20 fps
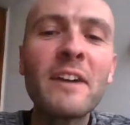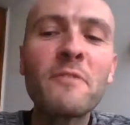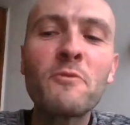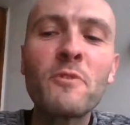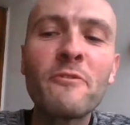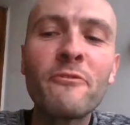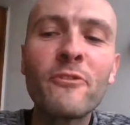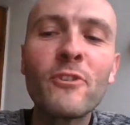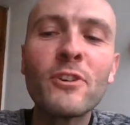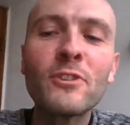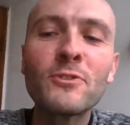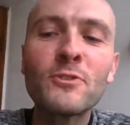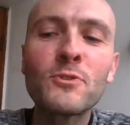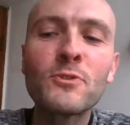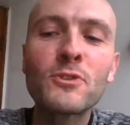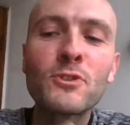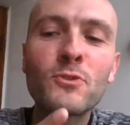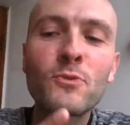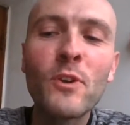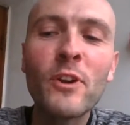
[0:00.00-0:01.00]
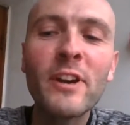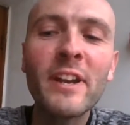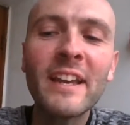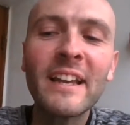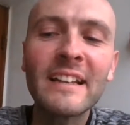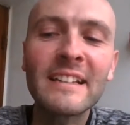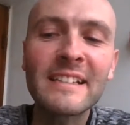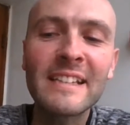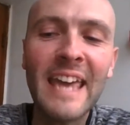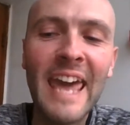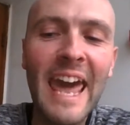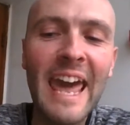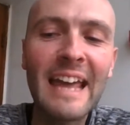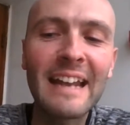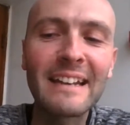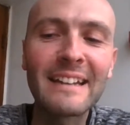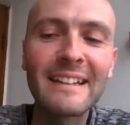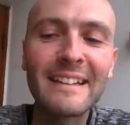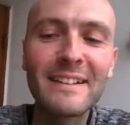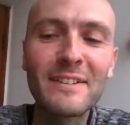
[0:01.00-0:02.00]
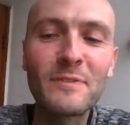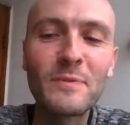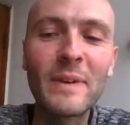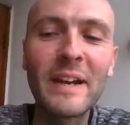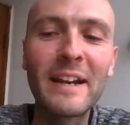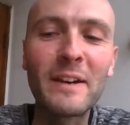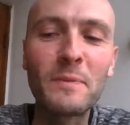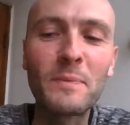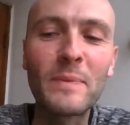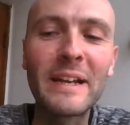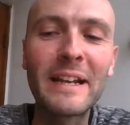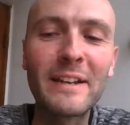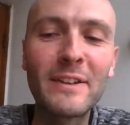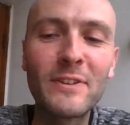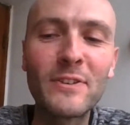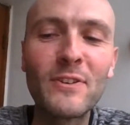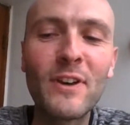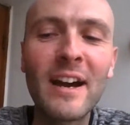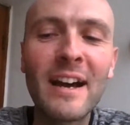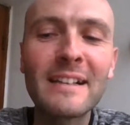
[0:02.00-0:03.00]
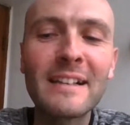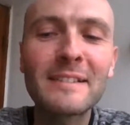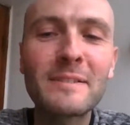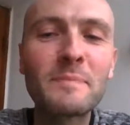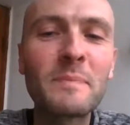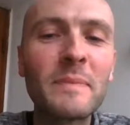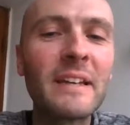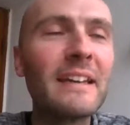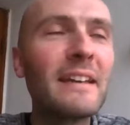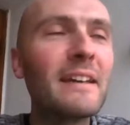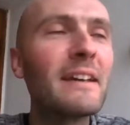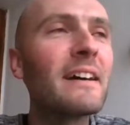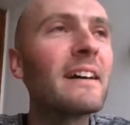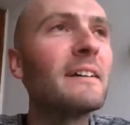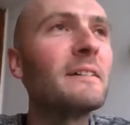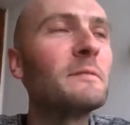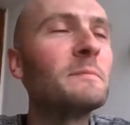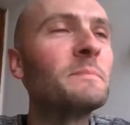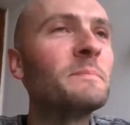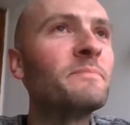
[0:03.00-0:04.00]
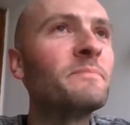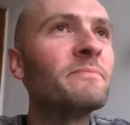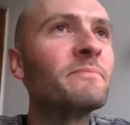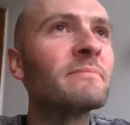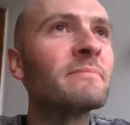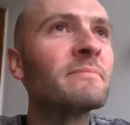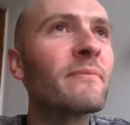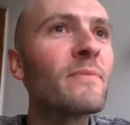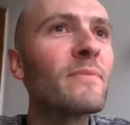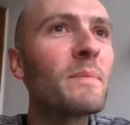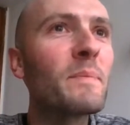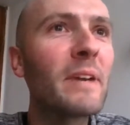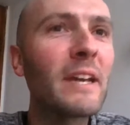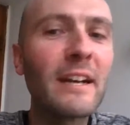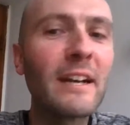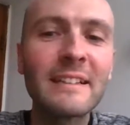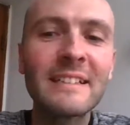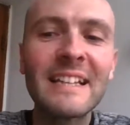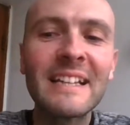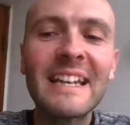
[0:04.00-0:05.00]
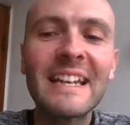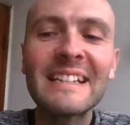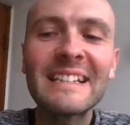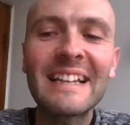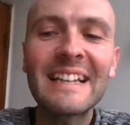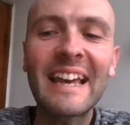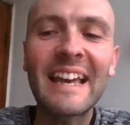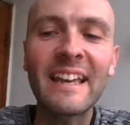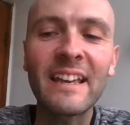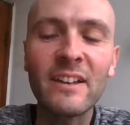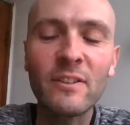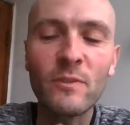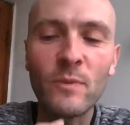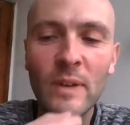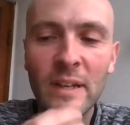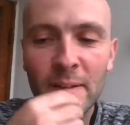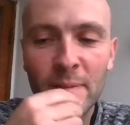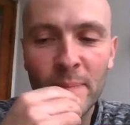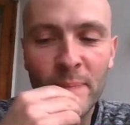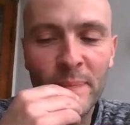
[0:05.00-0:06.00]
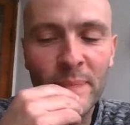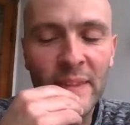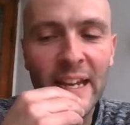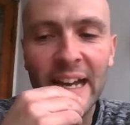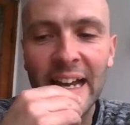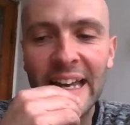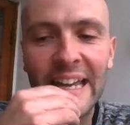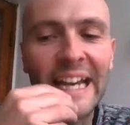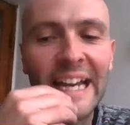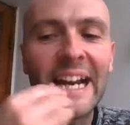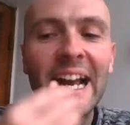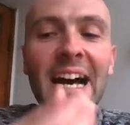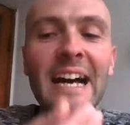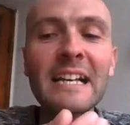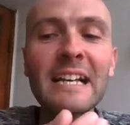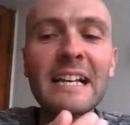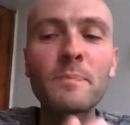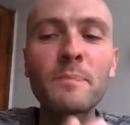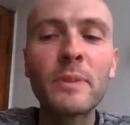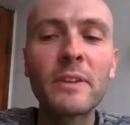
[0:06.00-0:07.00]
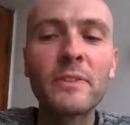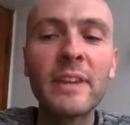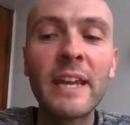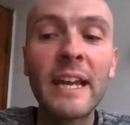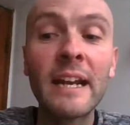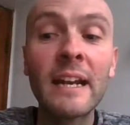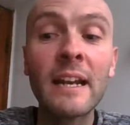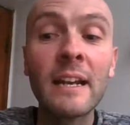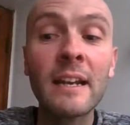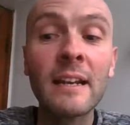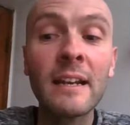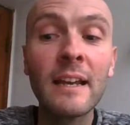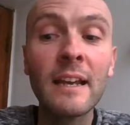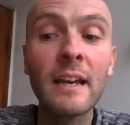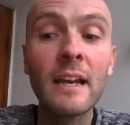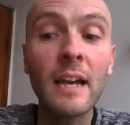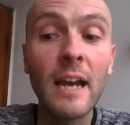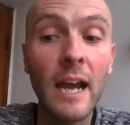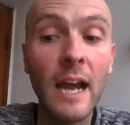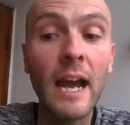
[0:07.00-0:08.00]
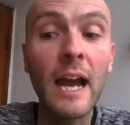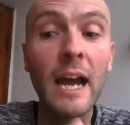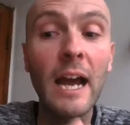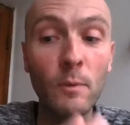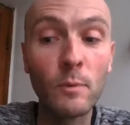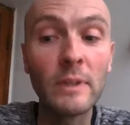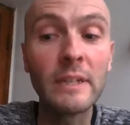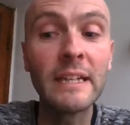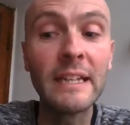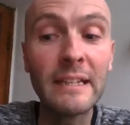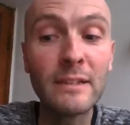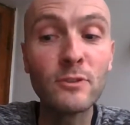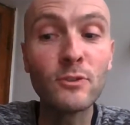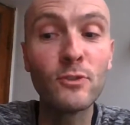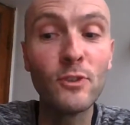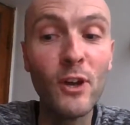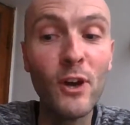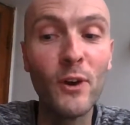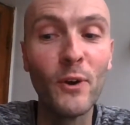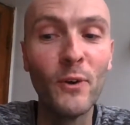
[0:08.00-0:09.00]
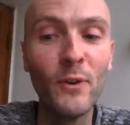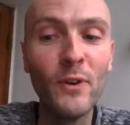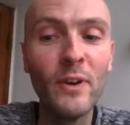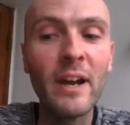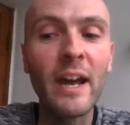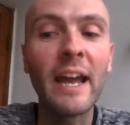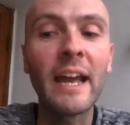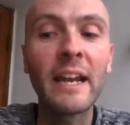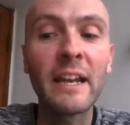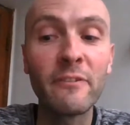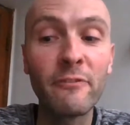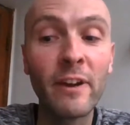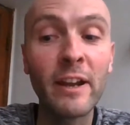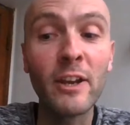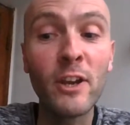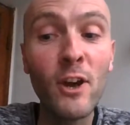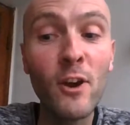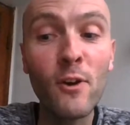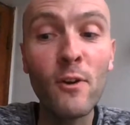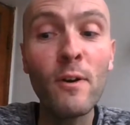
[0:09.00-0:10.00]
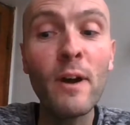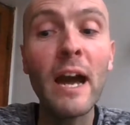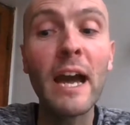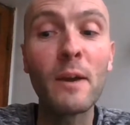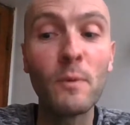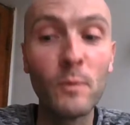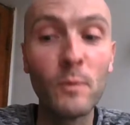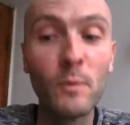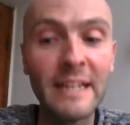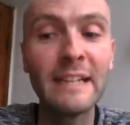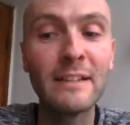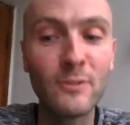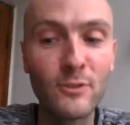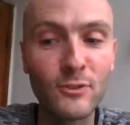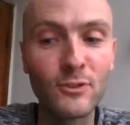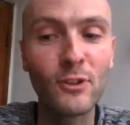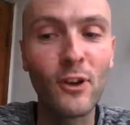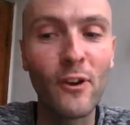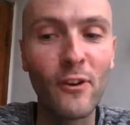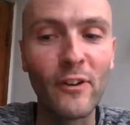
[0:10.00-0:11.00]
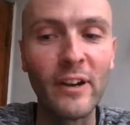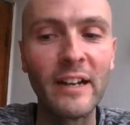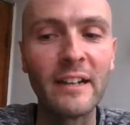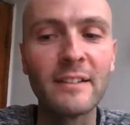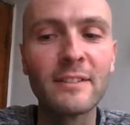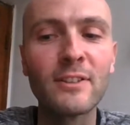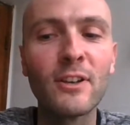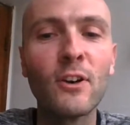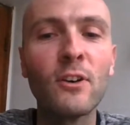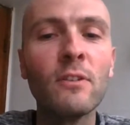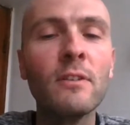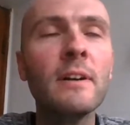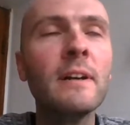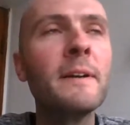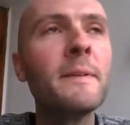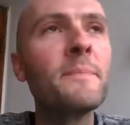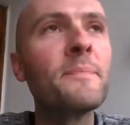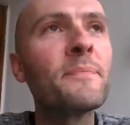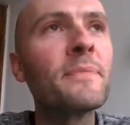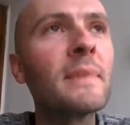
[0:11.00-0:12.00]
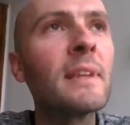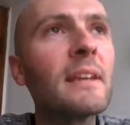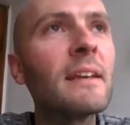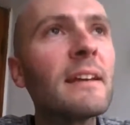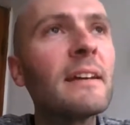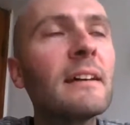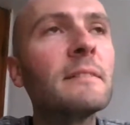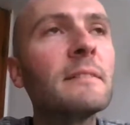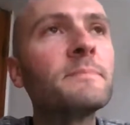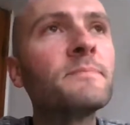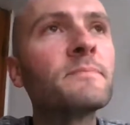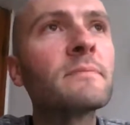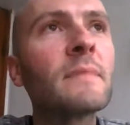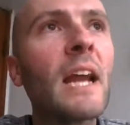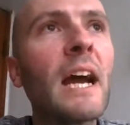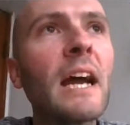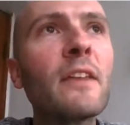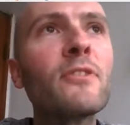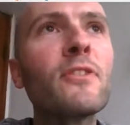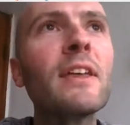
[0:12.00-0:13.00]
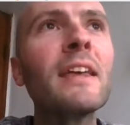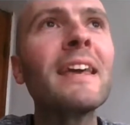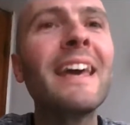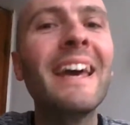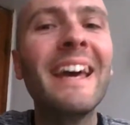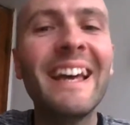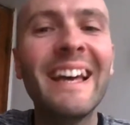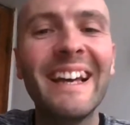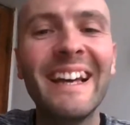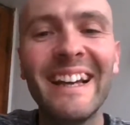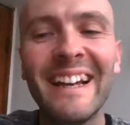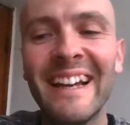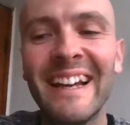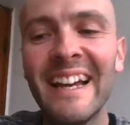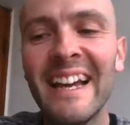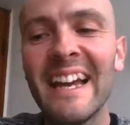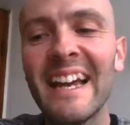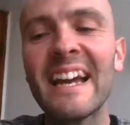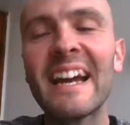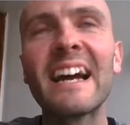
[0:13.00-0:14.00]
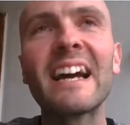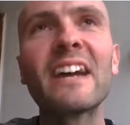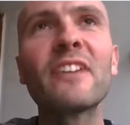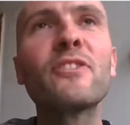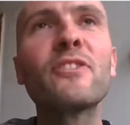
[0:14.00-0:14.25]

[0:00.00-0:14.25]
referred to Schrödinger's cat when you asked me, because it is like, well, I can ask, but then I would need to know, and if I know, I would need to store it. So I think